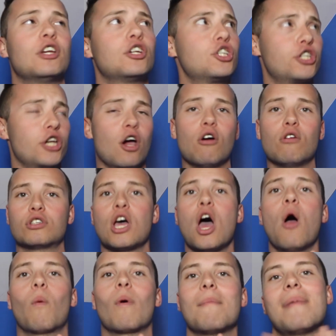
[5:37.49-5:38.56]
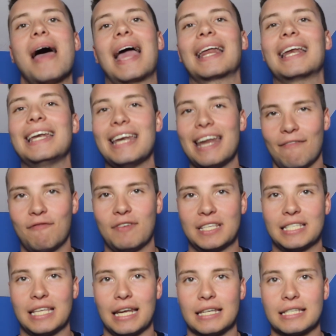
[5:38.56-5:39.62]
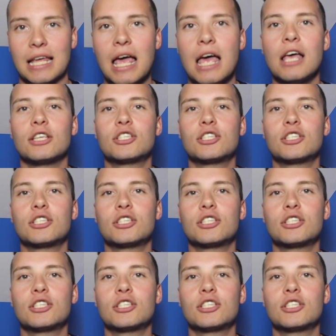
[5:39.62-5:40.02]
The shows were magnificent.